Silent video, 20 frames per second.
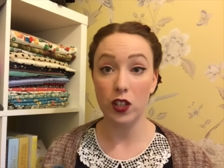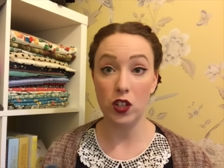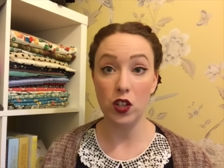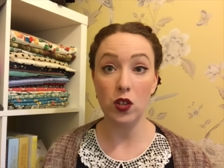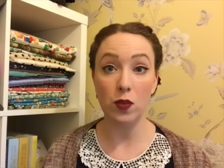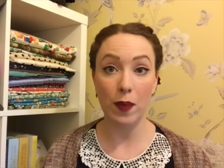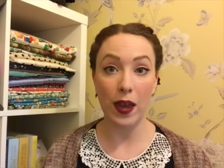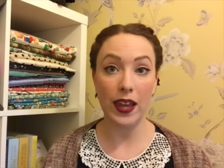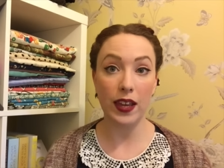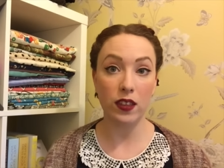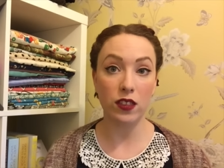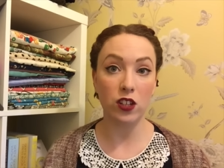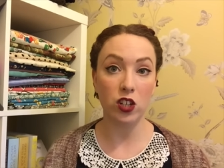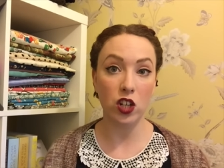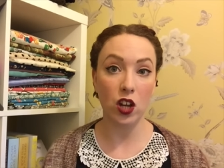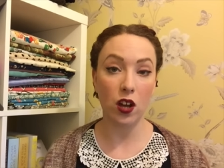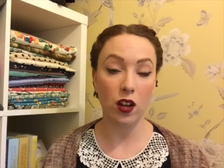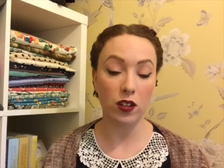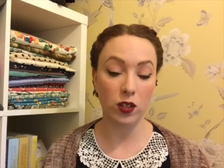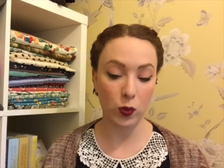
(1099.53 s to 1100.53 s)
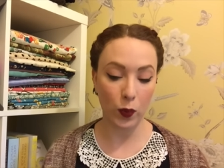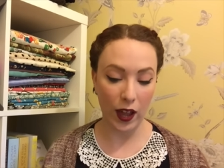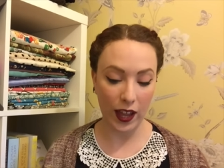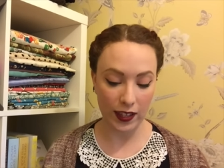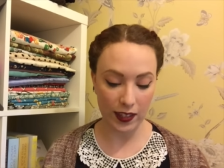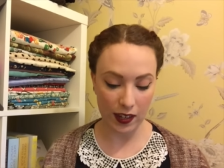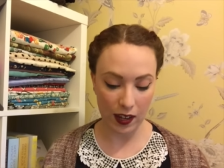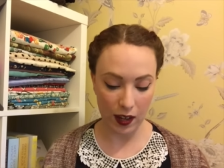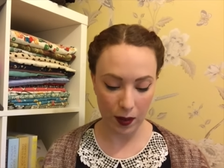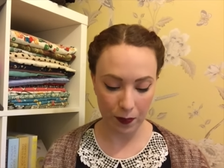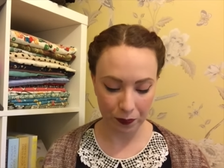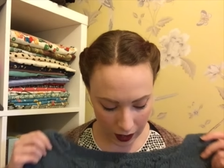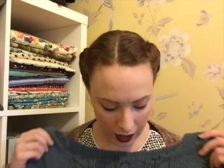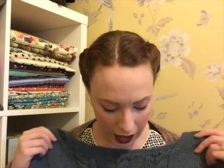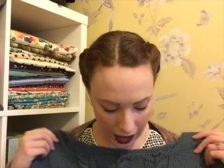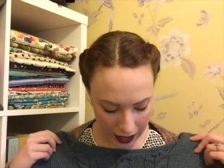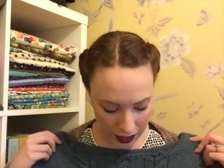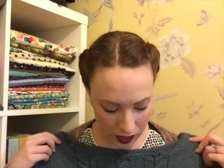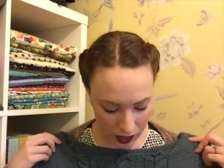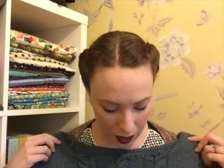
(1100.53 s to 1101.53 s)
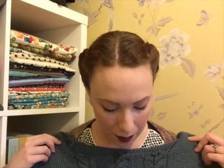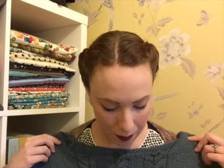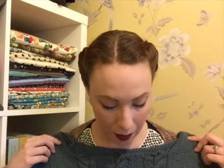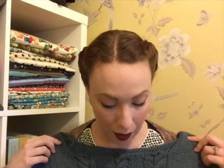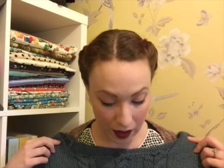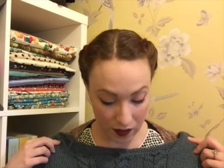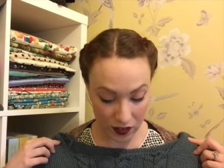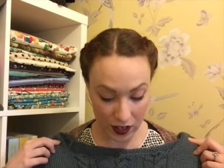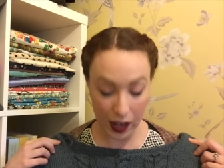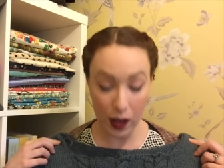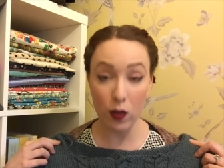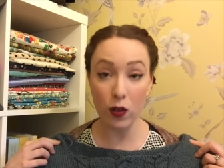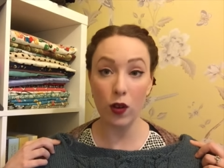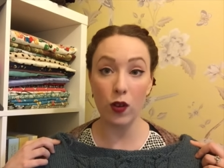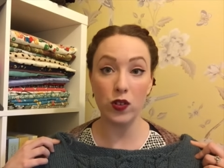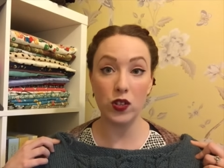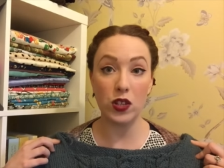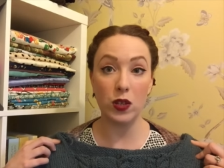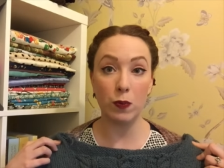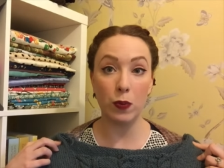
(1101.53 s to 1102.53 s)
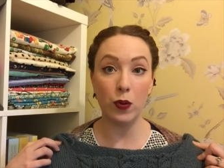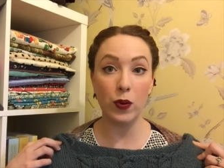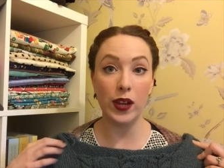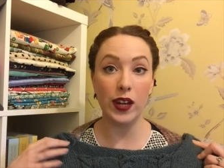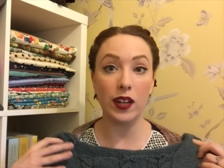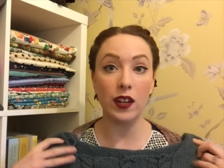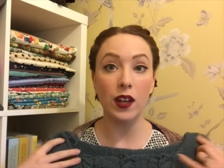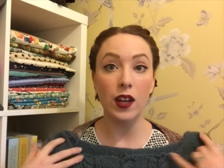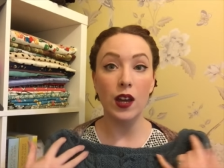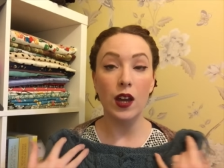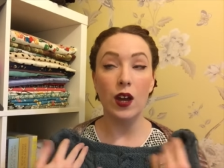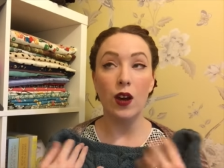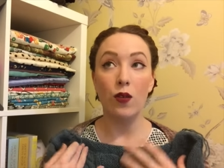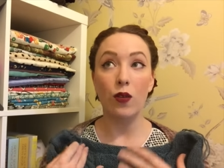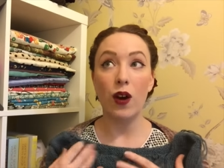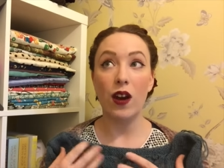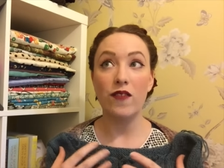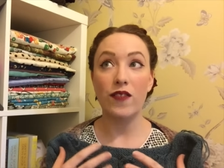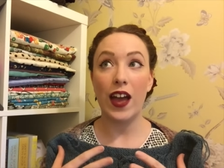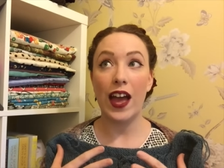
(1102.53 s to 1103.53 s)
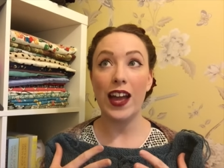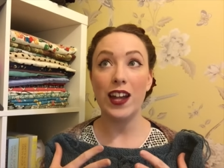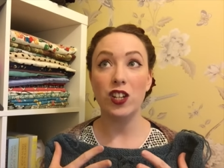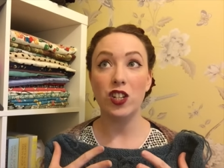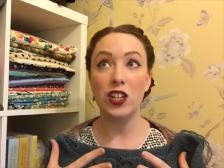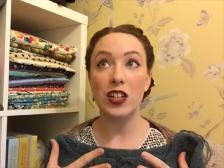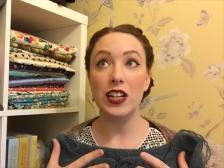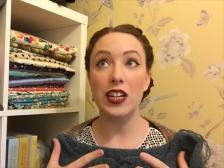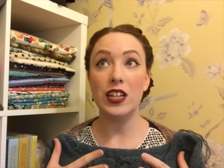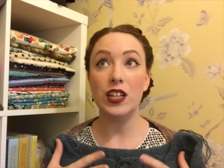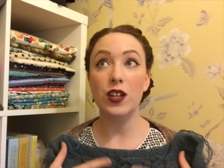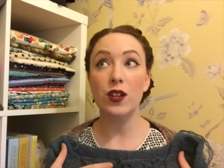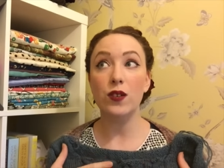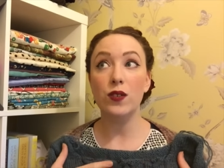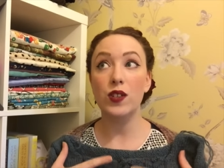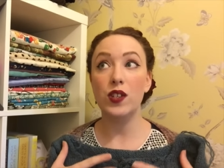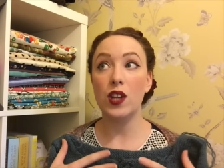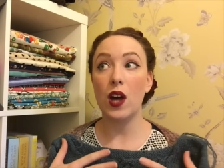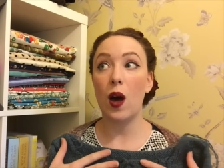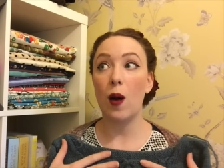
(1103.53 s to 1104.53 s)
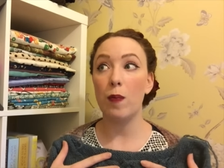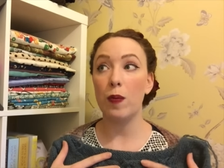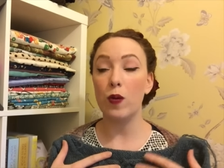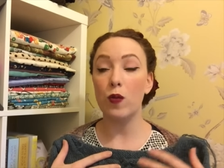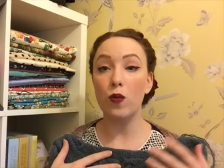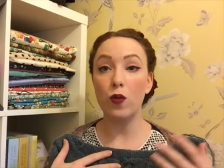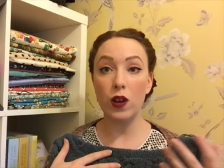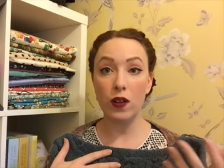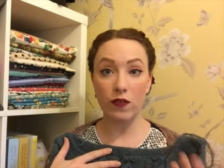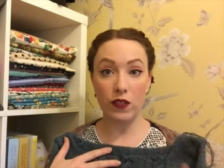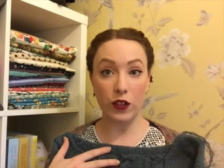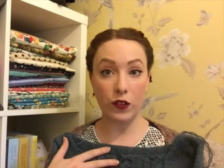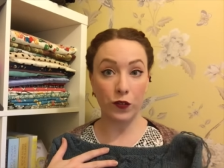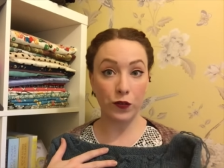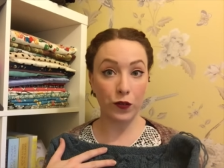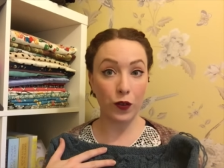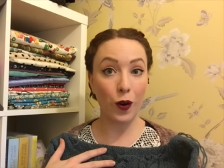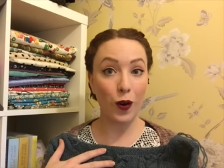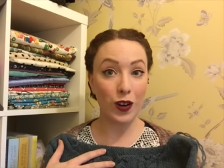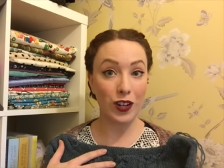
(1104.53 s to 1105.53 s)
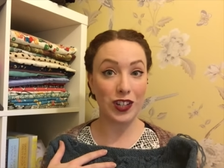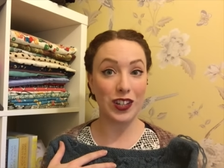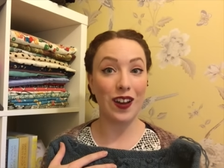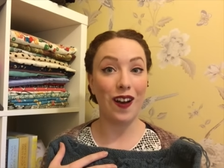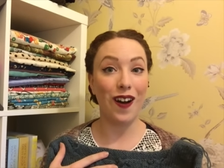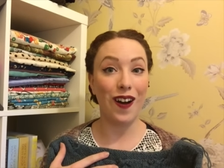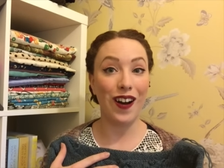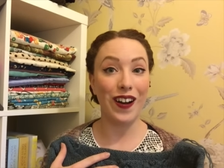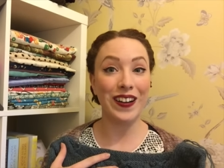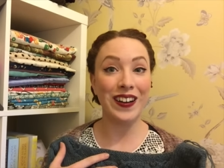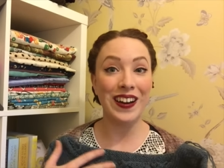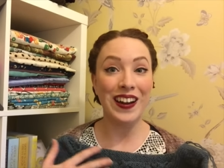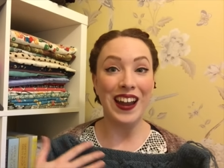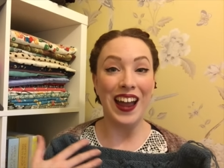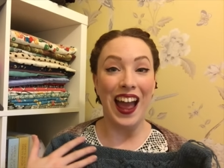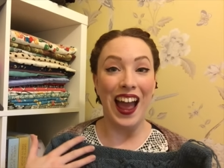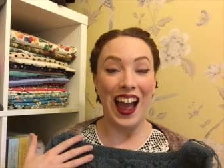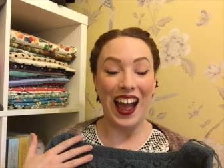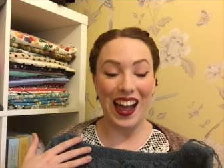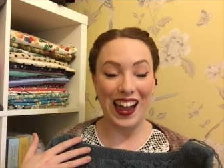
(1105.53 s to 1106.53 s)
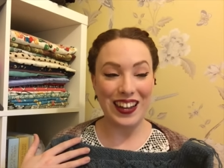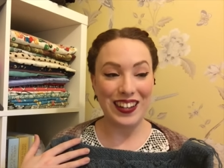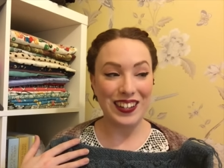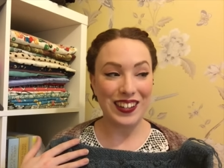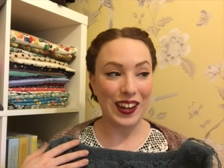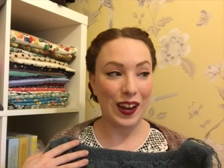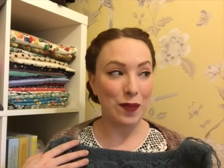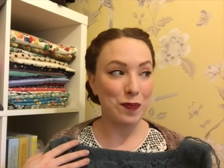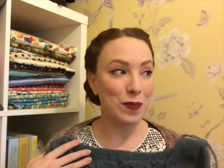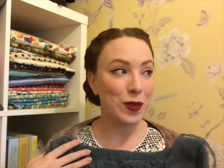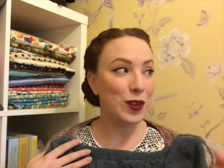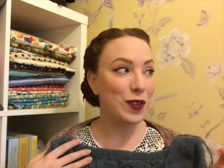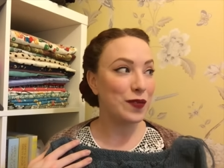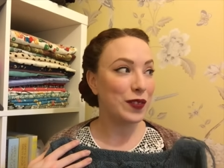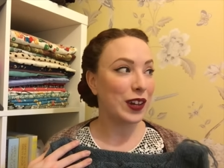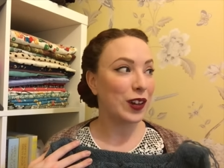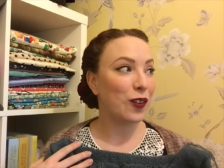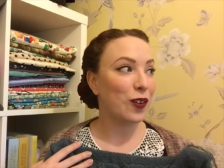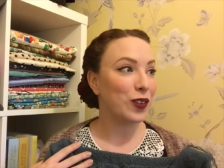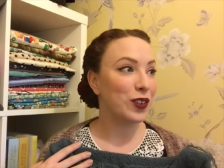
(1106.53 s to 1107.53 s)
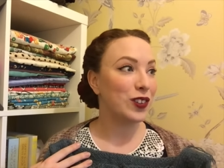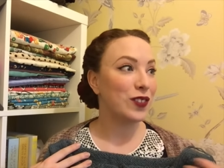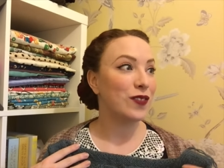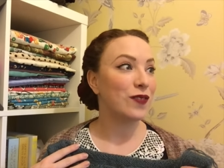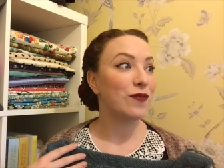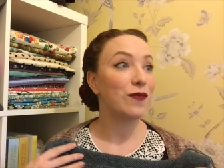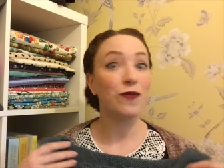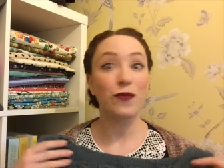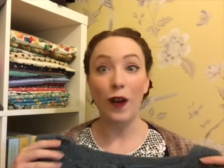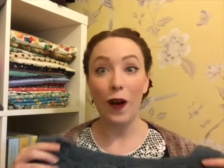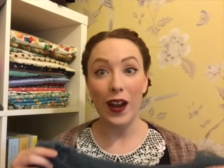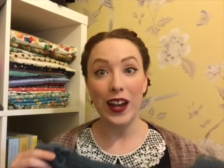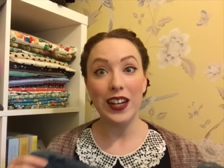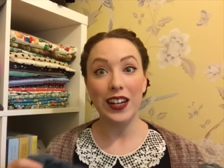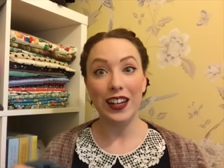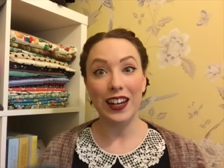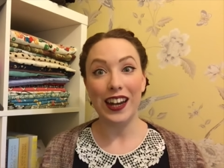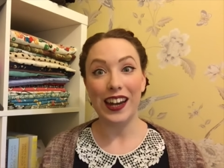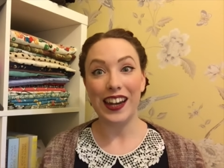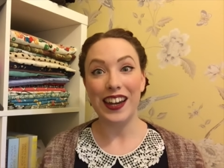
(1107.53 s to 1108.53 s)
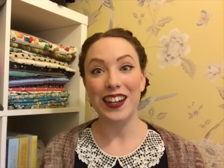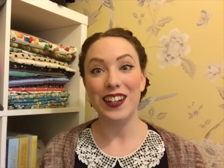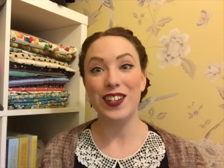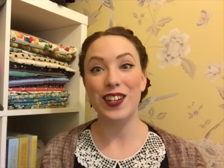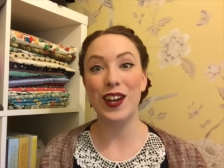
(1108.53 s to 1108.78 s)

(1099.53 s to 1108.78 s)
to make the Chuck sweater. And um, I've now got to the point where I've actually used up all of the frogged yarn and I'm moving on finally